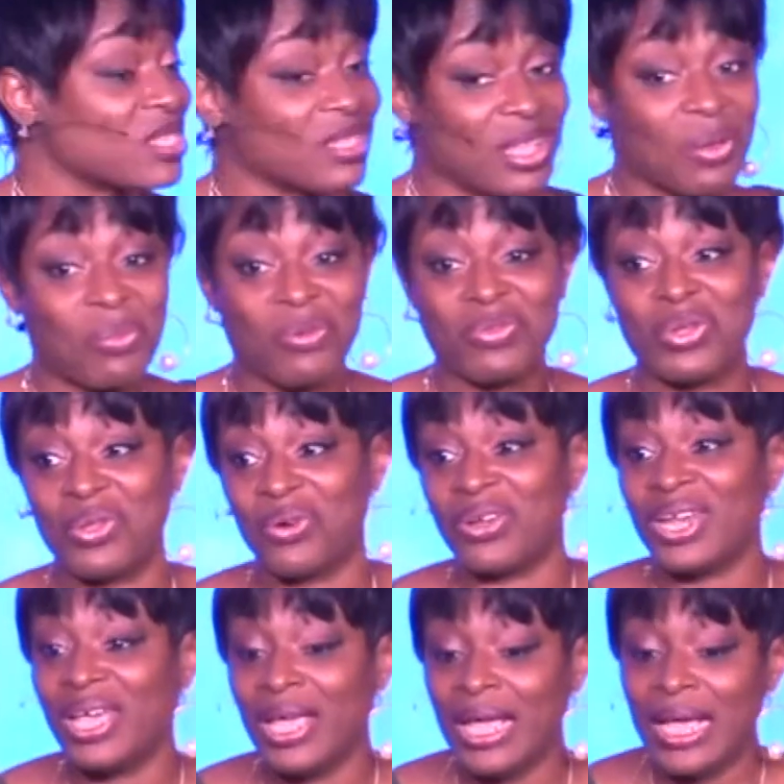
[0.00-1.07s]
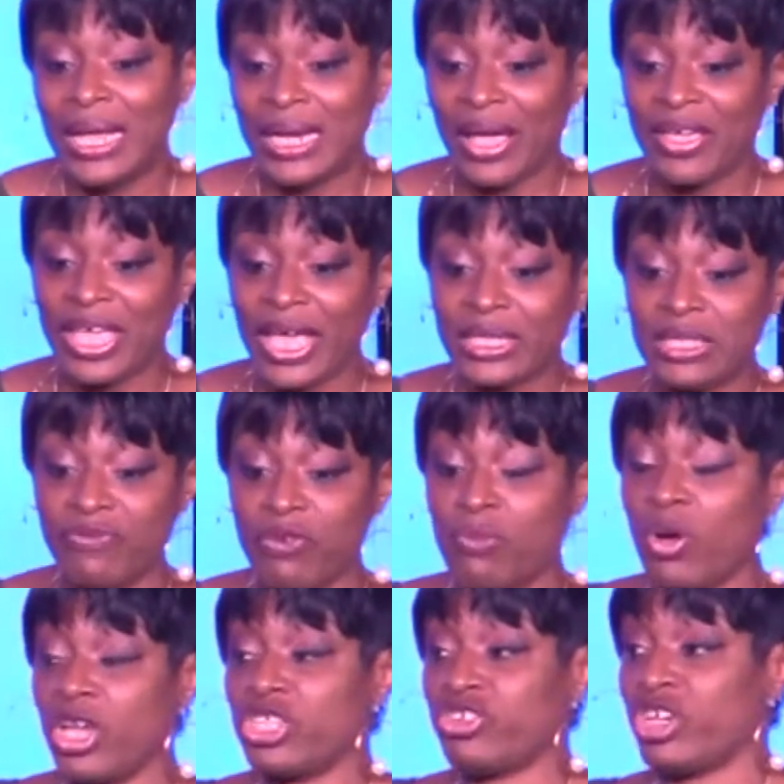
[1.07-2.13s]
name of the Lord. Now, it gets even
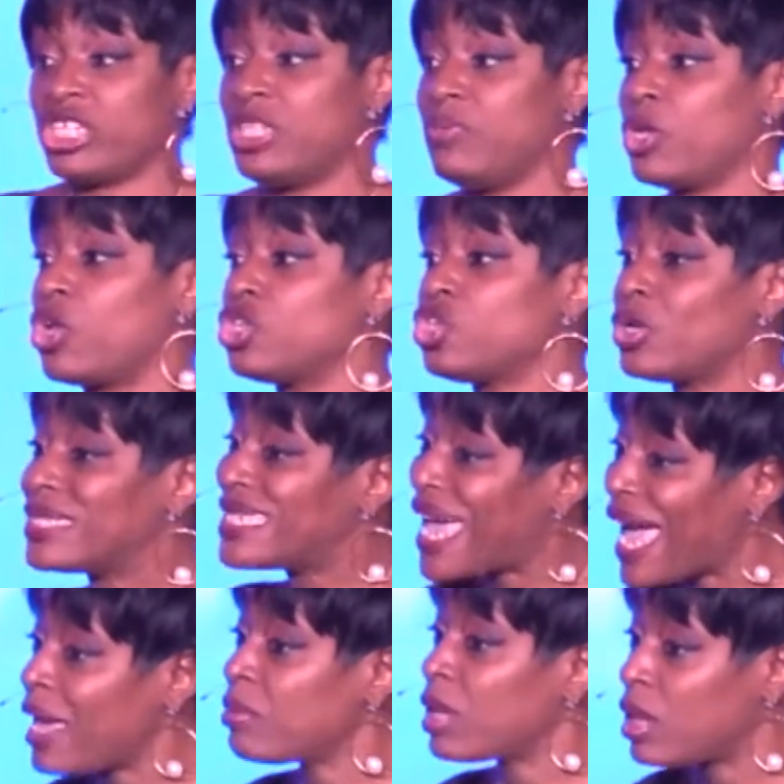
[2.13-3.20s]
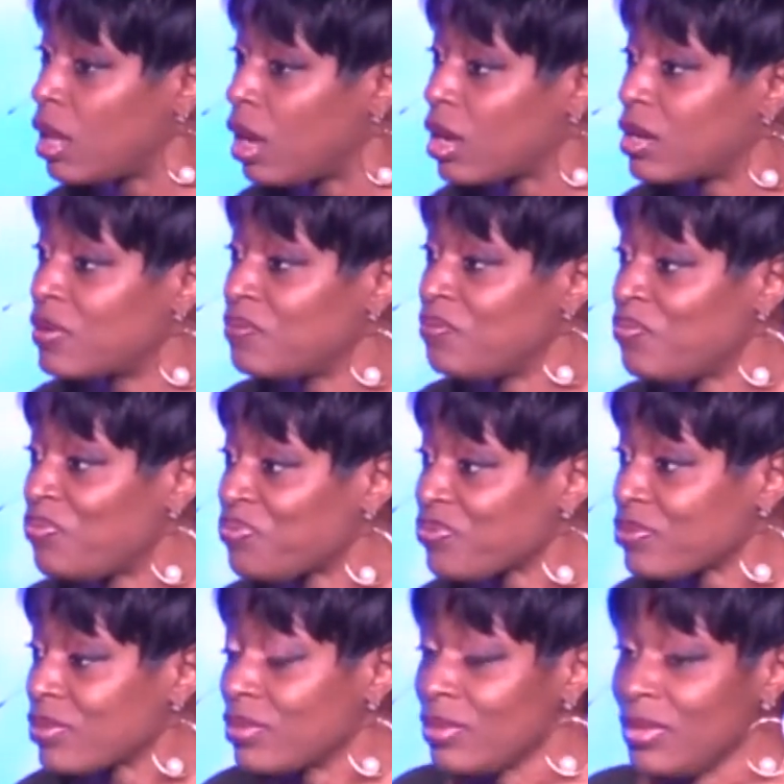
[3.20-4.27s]
more interesting because your time clock,
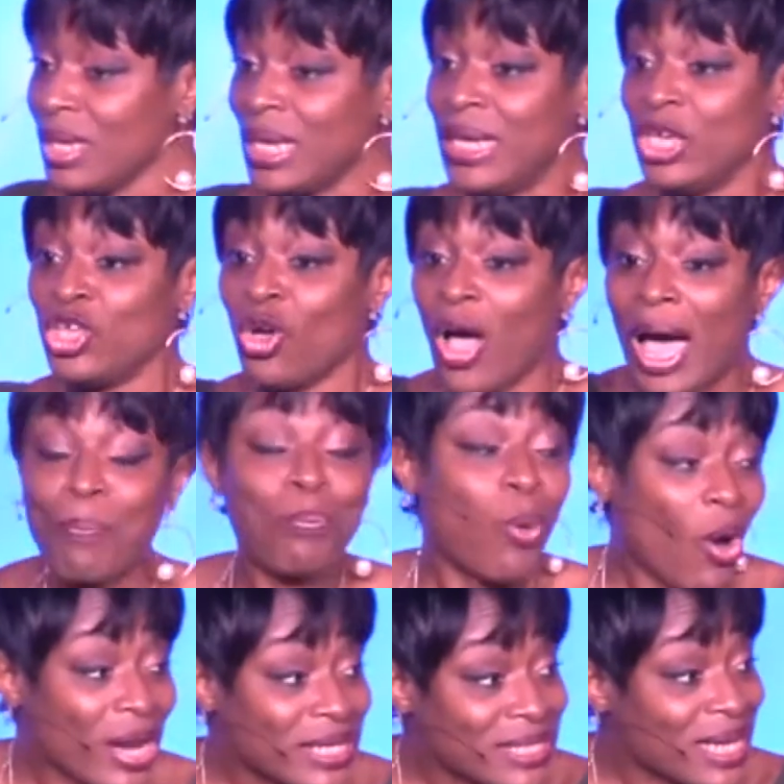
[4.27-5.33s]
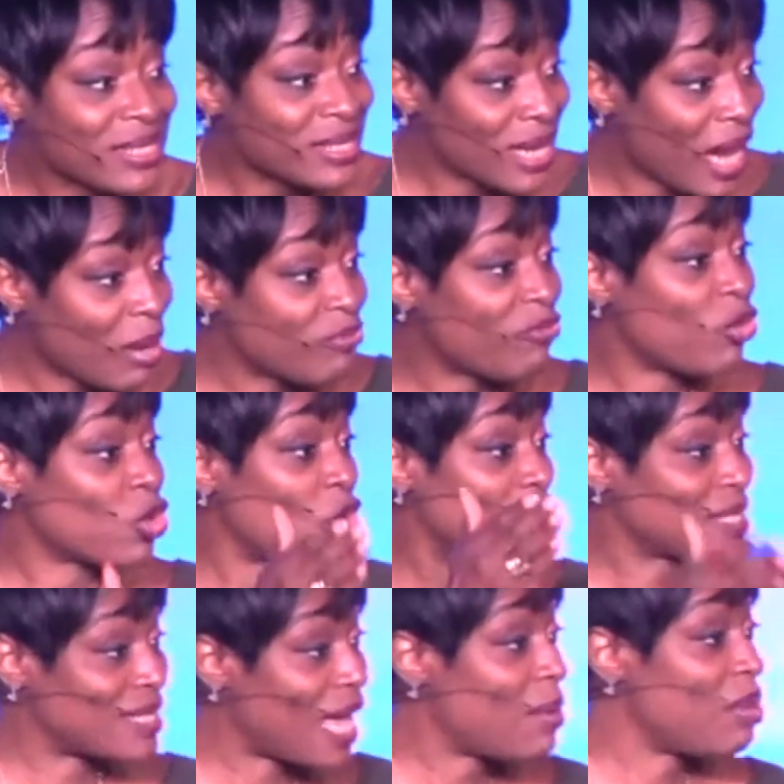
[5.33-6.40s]
your appointed time for your
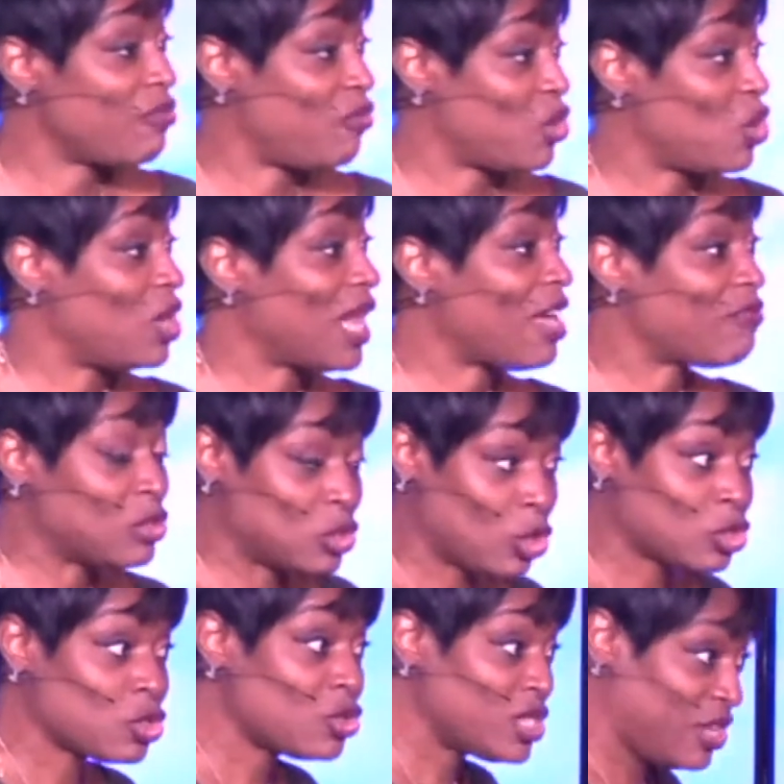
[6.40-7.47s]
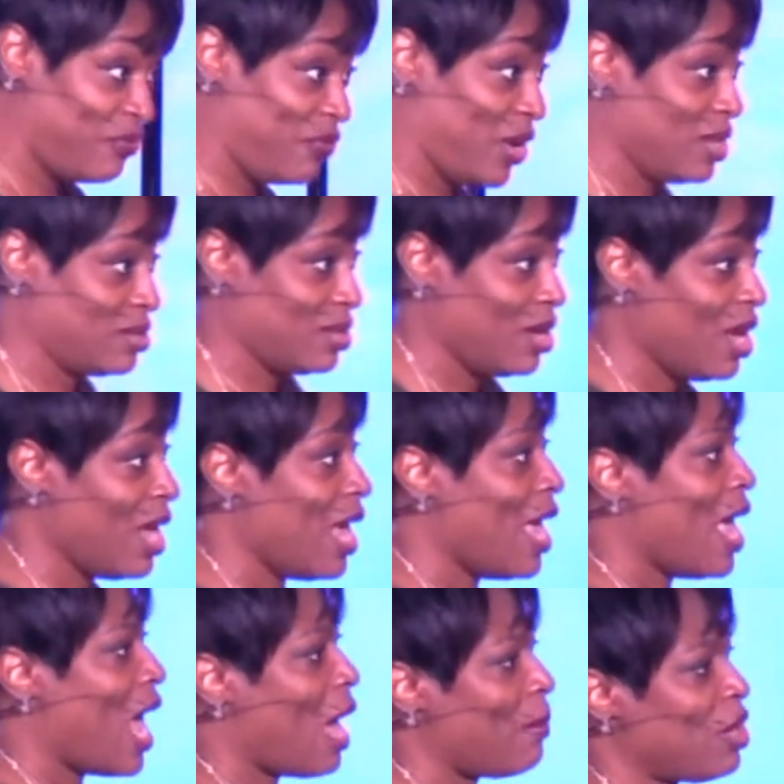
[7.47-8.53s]
assignment for your life is also different.
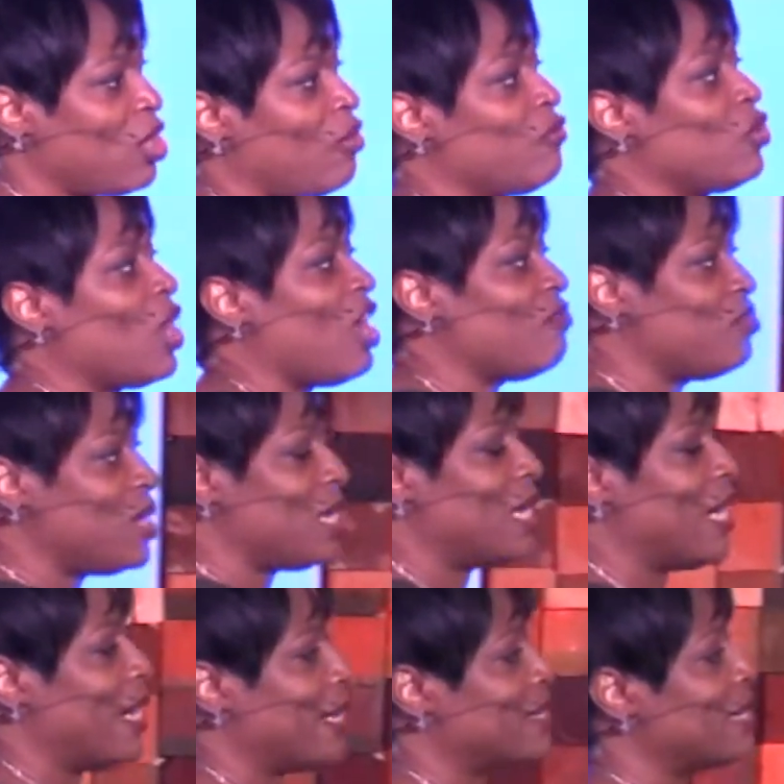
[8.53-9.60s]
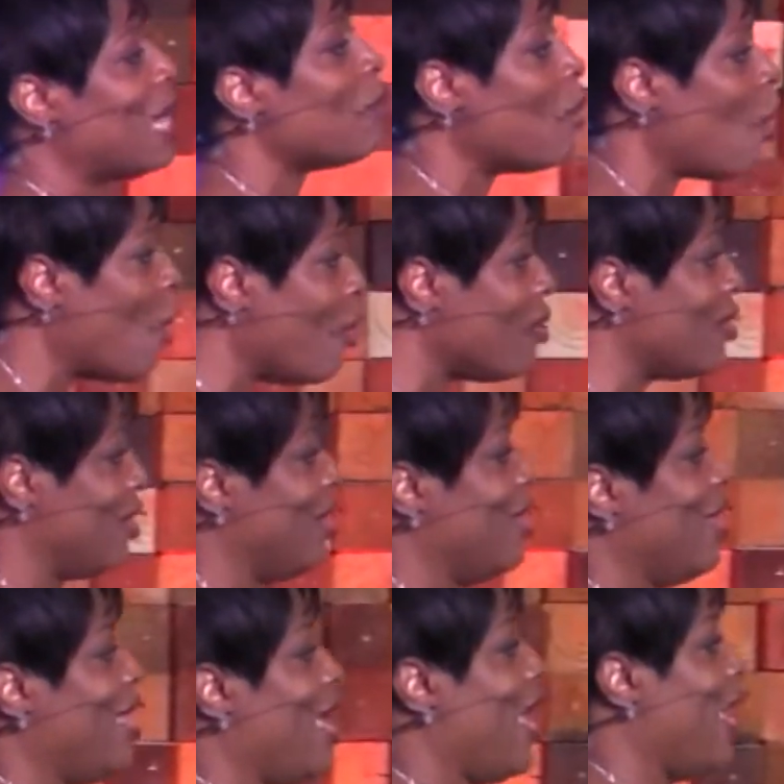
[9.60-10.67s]
How many of you have been in an exam hall
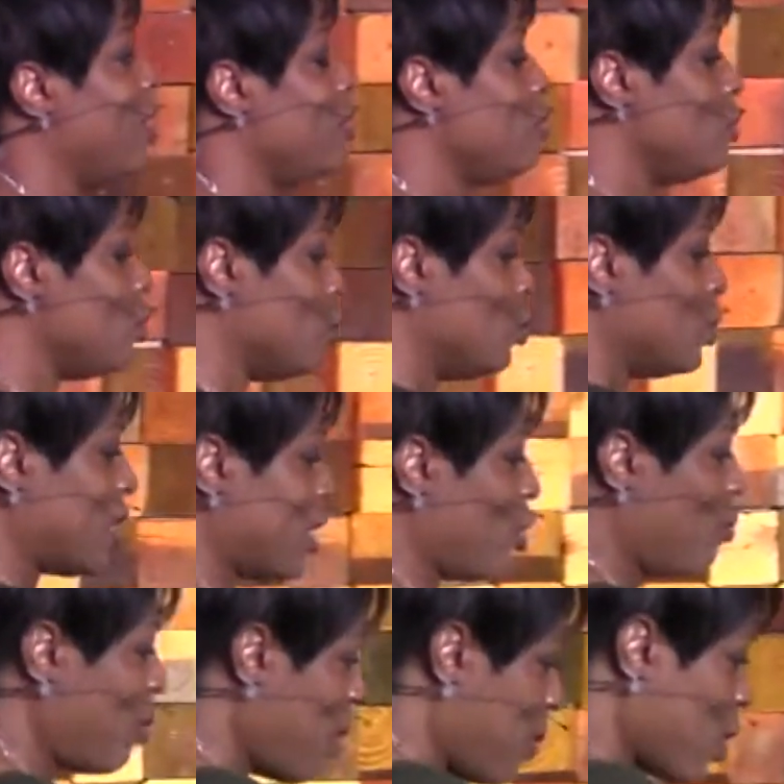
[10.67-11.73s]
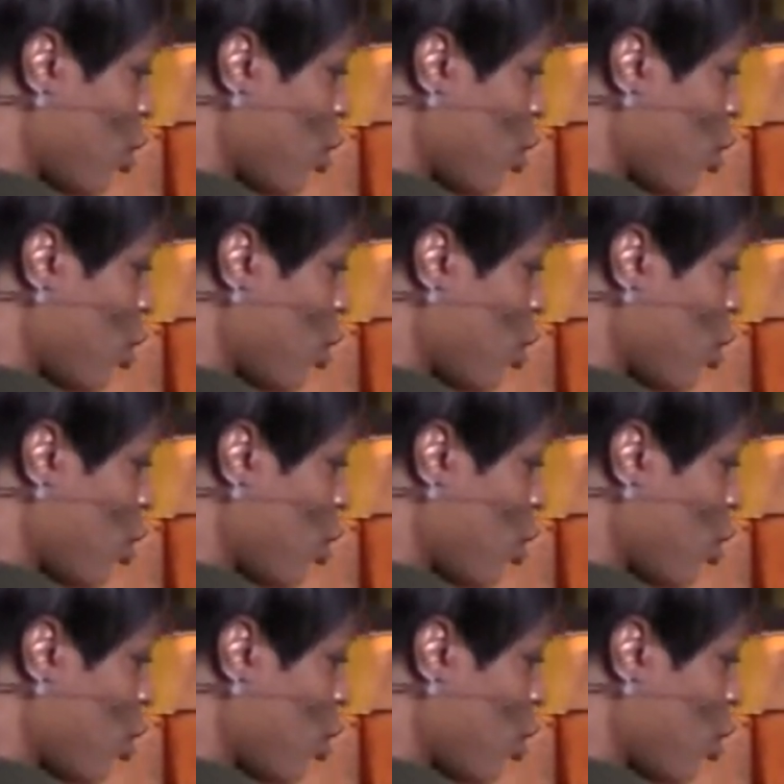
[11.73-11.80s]
and you look at your paper, you